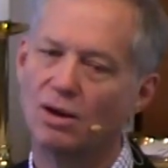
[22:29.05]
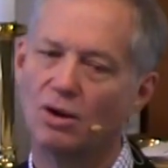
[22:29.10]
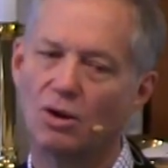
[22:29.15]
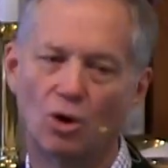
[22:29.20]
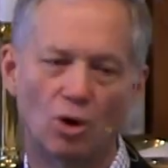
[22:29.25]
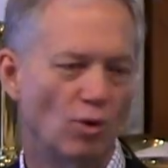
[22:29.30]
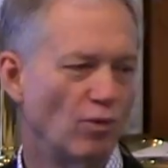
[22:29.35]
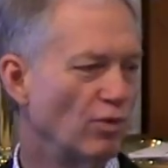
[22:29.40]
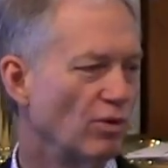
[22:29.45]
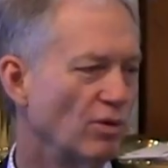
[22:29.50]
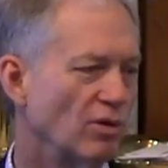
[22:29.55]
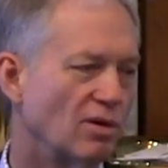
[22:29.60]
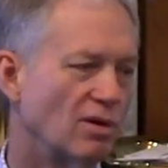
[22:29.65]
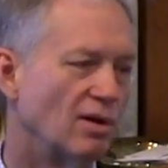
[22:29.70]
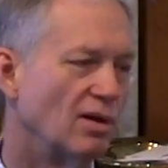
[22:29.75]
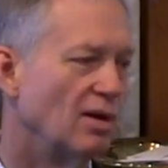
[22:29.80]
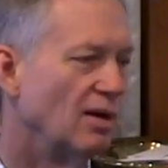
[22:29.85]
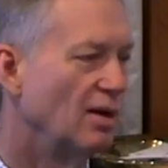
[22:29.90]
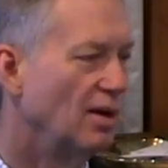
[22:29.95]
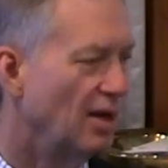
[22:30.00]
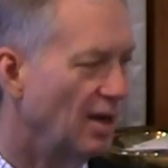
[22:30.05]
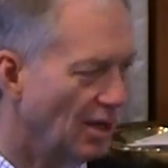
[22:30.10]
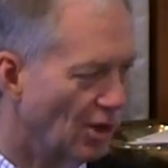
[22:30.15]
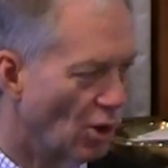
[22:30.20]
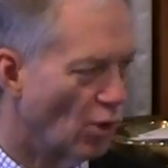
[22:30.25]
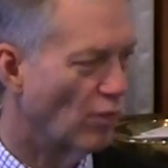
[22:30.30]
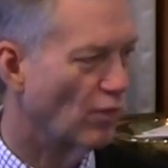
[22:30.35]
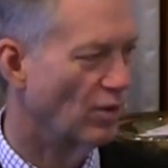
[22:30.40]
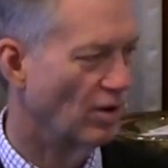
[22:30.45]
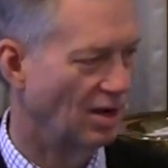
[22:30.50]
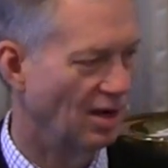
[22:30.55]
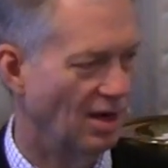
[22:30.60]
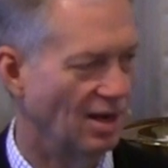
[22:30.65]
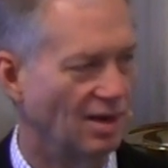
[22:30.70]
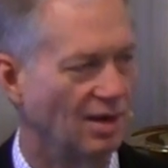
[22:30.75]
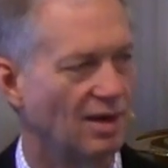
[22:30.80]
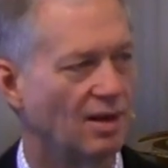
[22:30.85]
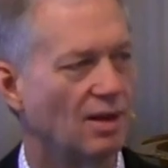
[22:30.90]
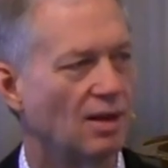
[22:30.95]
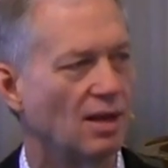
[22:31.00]
over and over again.
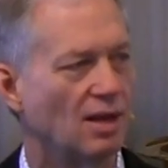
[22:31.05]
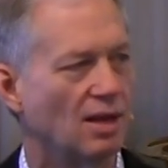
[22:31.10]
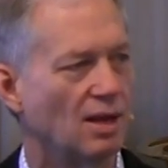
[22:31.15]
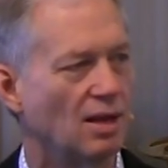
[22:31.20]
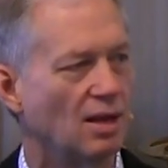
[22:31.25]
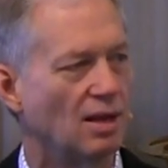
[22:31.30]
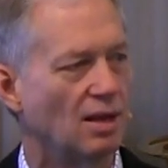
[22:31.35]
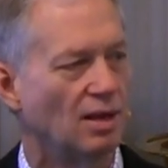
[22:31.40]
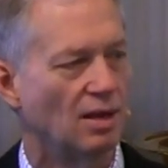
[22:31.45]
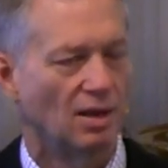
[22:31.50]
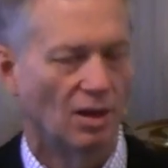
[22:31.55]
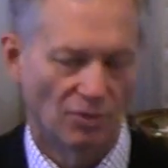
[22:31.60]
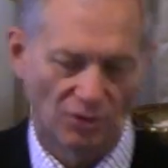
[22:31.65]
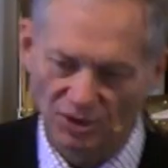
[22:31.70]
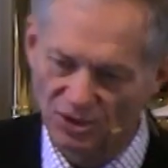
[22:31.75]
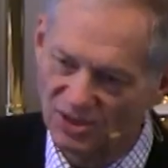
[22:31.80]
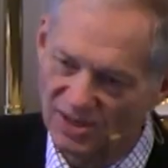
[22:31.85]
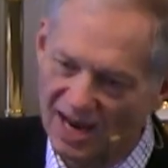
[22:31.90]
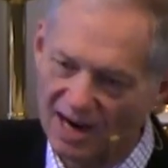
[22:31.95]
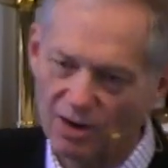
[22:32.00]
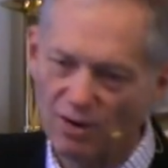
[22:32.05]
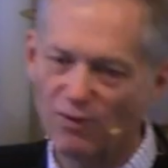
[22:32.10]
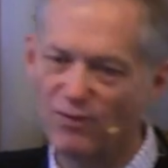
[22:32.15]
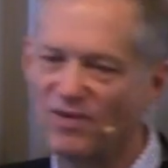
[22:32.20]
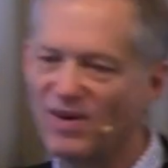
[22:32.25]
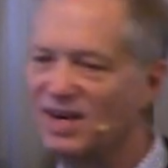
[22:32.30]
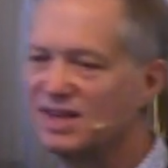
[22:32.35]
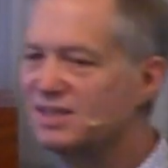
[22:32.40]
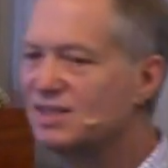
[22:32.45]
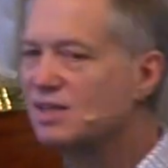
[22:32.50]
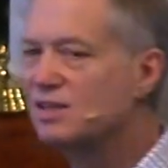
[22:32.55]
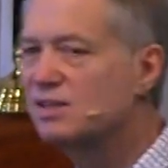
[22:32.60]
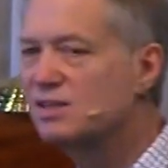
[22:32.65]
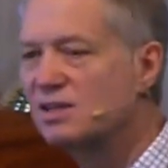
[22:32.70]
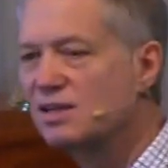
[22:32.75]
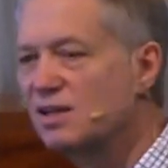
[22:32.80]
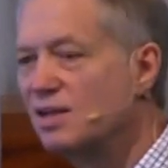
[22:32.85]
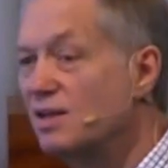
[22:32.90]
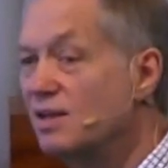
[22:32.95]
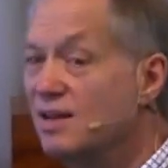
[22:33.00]
The sacrifices
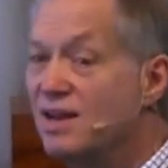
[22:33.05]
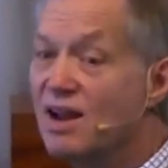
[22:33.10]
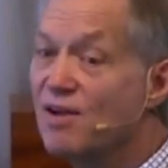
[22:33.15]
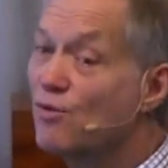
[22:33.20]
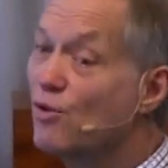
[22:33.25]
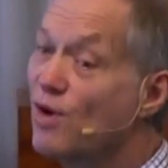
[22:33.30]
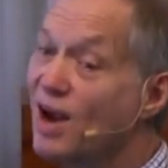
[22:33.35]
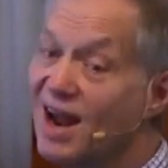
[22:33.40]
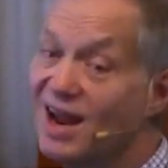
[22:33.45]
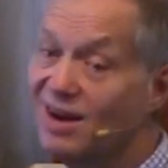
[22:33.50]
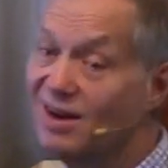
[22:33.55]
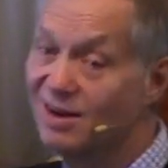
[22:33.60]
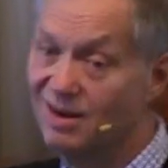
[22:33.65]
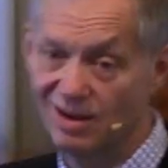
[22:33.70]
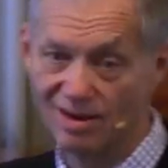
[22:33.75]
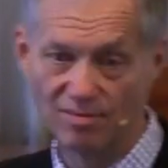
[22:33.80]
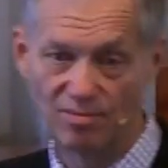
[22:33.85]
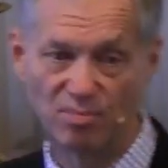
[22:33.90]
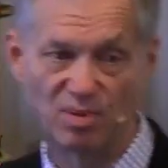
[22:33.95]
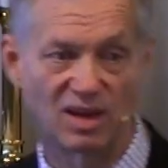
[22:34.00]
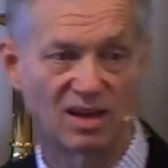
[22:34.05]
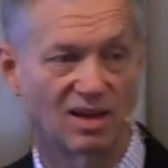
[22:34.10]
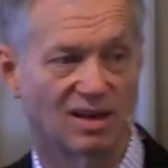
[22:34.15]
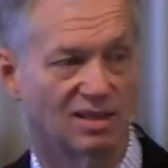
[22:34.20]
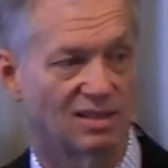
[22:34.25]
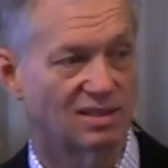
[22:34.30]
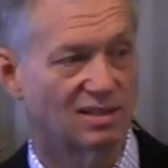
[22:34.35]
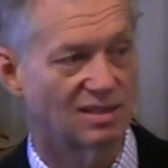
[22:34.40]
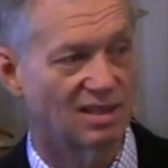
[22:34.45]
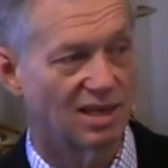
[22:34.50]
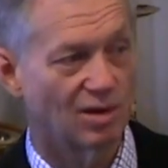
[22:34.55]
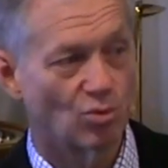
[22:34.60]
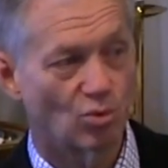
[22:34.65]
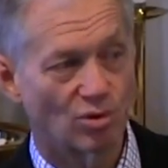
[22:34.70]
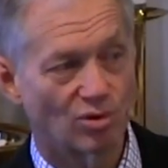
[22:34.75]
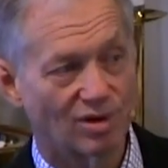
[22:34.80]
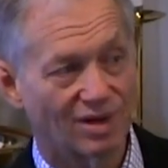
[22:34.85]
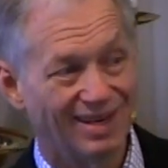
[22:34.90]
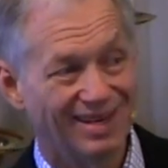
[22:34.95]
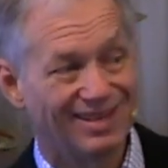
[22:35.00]
never ended because they
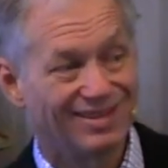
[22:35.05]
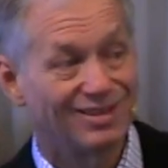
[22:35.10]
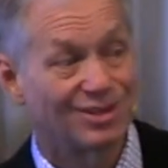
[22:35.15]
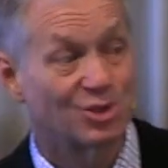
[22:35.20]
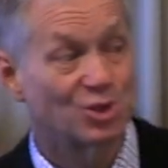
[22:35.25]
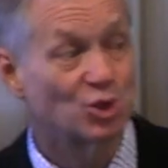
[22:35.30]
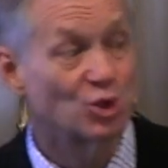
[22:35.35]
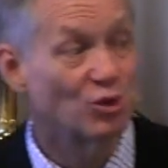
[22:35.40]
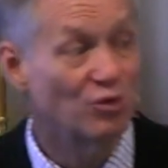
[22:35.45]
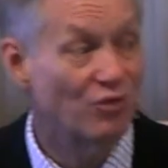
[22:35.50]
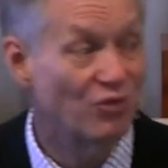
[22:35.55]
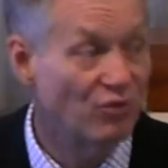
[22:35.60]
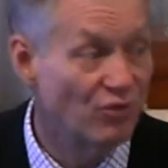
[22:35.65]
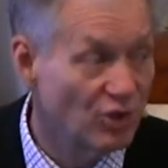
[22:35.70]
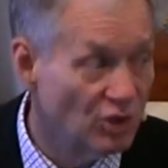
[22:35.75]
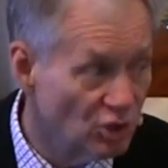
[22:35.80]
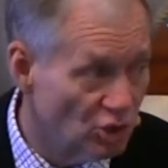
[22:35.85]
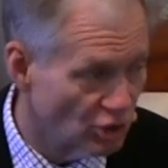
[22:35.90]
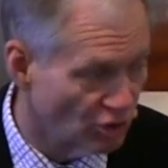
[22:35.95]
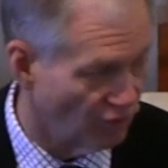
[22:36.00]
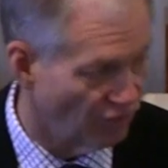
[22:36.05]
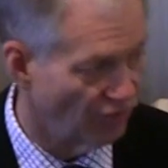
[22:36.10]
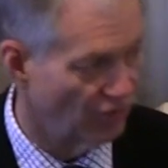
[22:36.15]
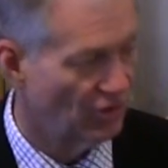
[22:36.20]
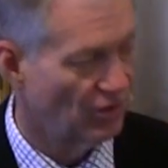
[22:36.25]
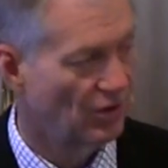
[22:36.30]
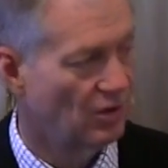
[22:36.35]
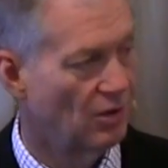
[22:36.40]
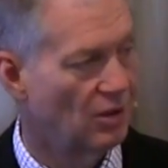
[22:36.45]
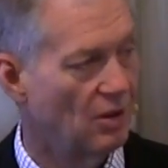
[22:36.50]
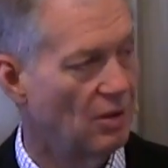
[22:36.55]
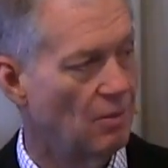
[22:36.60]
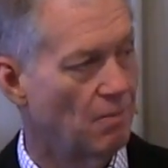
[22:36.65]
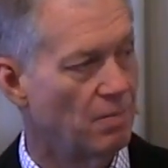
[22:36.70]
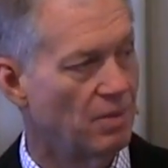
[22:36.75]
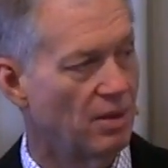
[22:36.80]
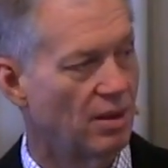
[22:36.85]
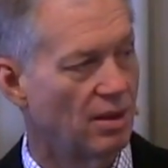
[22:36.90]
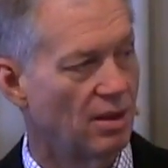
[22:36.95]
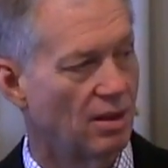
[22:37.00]
were insufficient.
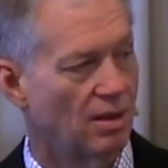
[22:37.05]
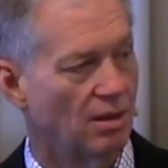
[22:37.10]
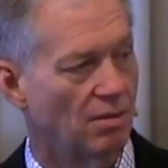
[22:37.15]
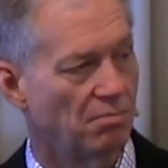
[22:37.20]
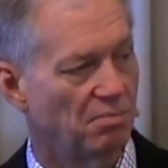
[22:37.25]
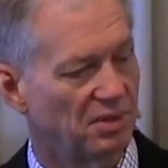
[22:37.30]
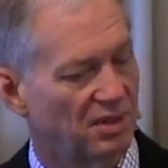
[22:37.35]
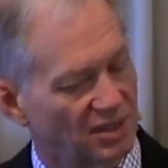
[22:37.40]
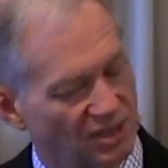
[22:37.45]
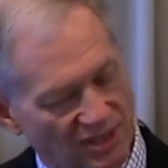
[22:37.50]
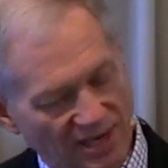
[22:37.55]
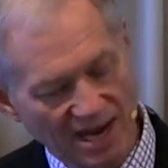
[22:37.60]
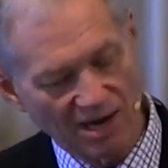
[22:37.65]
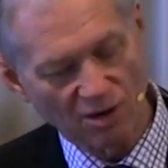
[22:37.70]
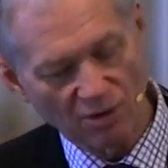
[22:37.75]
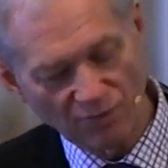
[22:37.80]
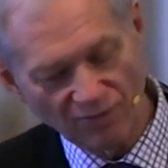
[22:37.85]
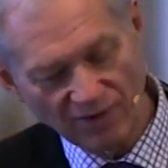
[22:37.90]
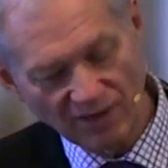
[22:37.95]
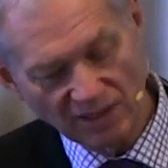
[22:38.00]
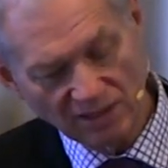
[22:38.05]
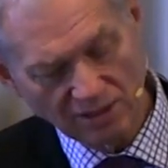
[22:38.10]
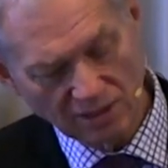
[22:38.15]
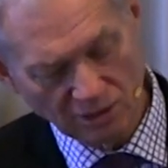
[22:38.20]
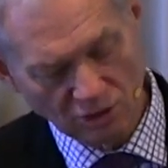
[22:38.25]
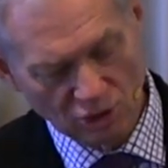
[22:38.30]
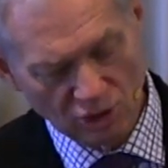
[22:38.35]
But the sacrifice that